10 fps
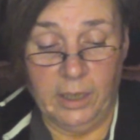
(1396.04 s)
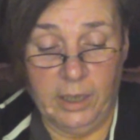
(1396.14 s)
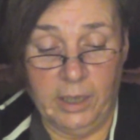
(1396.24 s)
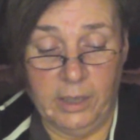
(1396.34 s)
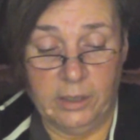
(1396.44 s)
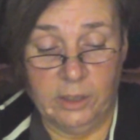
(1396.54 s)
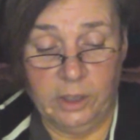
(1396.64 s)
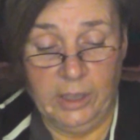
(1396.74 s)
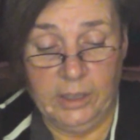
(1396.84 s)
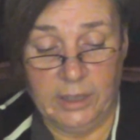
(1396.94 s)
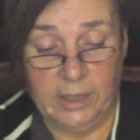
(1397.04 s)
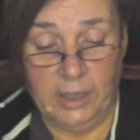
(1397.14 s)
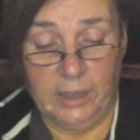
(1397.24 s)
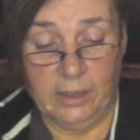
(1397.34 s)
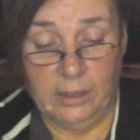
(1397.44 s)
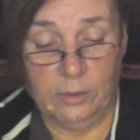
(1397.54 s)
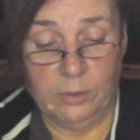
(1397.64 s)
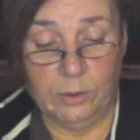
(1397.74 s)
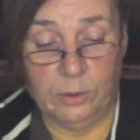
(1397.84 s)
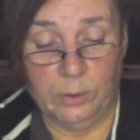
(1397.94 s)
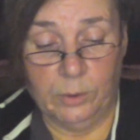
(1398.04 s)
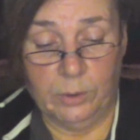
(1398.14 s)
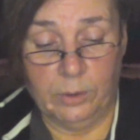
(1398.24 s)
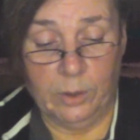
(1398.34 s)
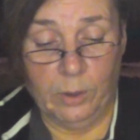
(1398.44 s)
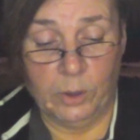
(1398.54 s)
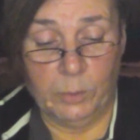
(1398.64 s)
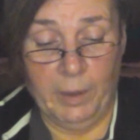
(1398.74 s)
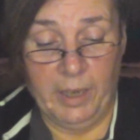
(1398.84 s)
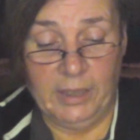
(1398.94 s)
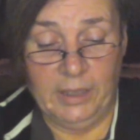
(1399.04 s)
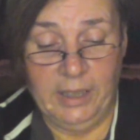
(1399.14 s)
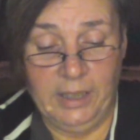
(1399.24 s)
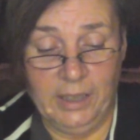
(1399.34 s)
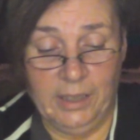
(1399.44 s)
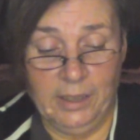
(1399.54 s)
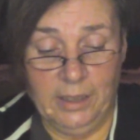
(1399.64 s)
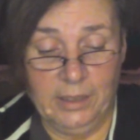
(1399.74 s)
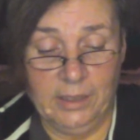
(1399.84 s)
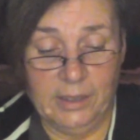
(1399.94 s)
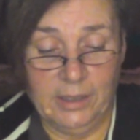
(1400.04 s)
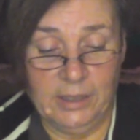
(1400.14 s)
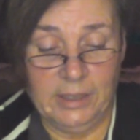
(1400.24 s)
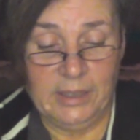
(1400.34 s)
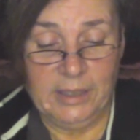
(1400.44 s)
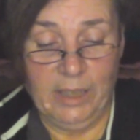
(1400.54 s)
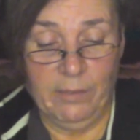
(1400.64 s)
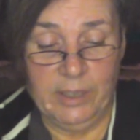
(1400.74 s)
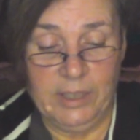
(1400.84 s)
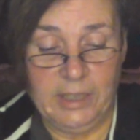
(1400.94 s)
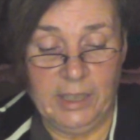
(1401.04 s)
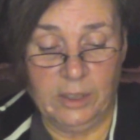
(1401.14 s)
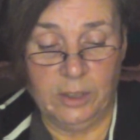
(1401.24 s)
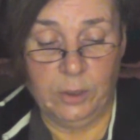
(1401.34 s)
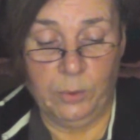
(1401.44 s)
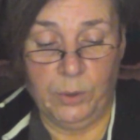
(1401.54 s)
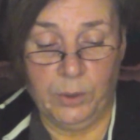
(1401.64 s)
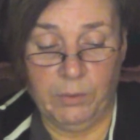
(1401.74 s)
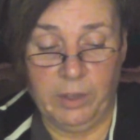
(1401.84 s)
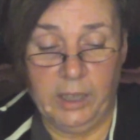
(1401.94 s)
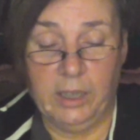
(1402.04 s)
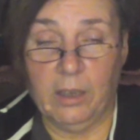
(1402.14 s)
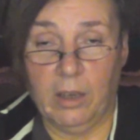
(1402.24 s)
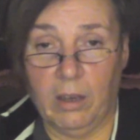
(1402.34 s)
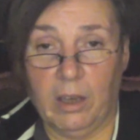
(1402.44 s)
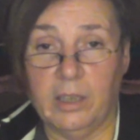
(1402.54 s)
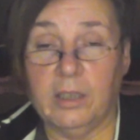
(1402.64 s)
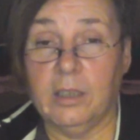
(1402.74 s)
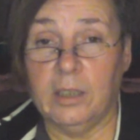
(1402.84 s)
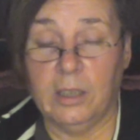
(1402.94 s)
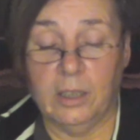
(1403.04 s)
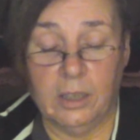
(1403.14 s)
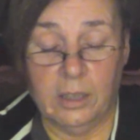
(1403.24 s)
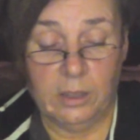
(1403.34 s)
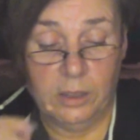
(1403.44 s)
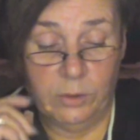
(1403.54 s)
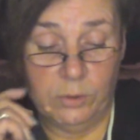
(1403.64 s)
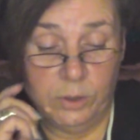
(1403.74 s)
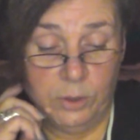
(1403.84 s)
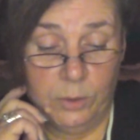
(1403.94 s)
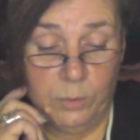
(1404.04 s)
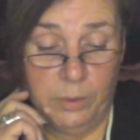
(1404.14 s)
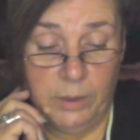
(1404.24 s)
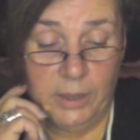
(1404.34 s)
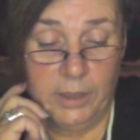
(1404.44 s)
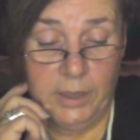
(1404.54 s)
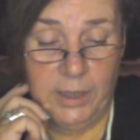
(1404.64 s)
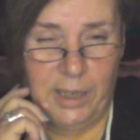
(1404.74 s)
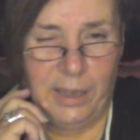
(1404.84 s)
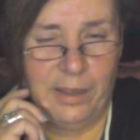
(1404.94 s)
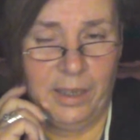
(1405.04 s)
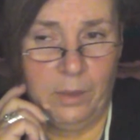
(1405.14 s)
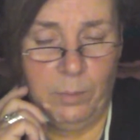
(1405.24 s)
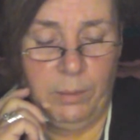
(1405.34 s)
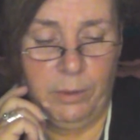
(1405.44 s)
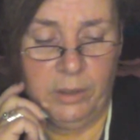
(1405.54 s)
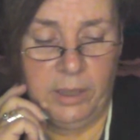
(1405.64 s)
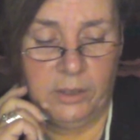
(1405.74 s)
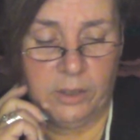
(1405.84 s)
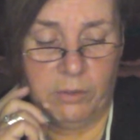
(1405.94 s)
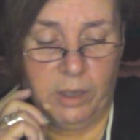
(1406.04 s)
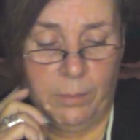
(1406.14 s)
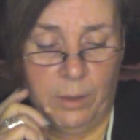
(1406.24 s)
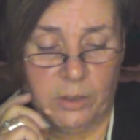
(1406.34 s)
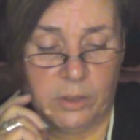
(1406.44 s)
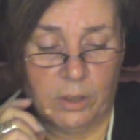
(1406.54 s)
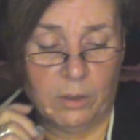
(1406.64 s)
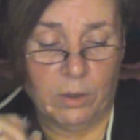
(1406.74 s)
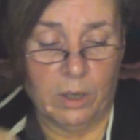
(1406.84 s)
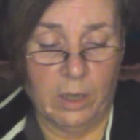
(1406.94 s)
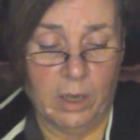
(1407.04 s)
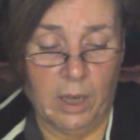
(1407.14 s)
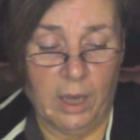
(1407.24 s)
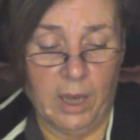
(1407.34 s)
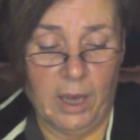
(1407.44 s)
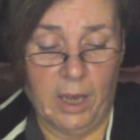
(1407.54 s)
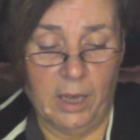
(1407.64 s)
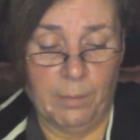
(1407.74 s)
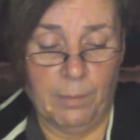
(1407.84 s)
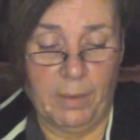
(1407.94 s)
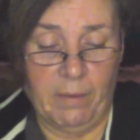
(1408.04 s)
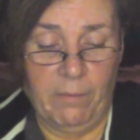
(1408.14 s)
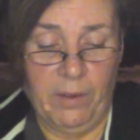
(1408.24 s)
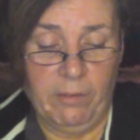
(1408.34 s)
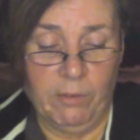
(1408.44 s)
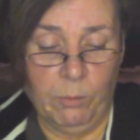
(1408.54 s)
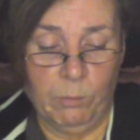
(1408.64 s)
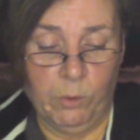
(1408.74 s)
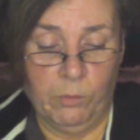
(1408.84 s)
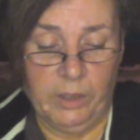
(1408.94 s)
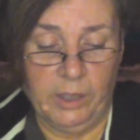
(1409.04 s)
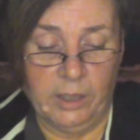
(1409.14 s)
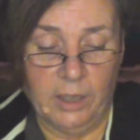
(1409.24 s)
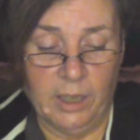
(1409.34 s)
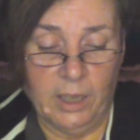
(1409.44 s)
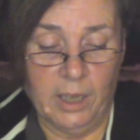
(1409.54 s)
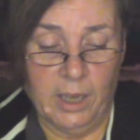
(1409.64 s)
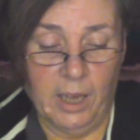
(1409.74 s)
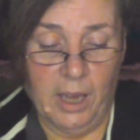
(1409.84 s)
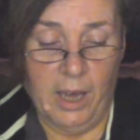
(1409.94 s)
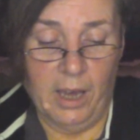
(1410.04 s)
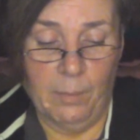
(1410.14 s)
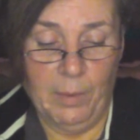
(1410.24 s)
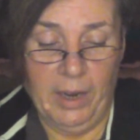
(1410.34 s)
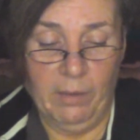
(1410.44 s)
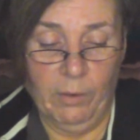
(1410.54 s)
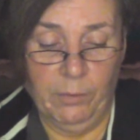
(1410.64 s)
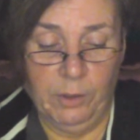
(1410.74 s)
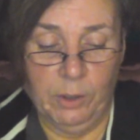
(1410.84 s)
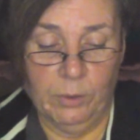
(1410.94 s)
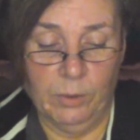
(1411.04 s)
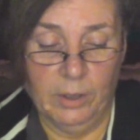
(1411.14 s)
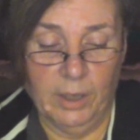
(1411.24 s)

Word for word: And Jessica, who goes by Lena 7623 on YouTube, and I think maybe on Instagram also, my favorite movie. I have a few.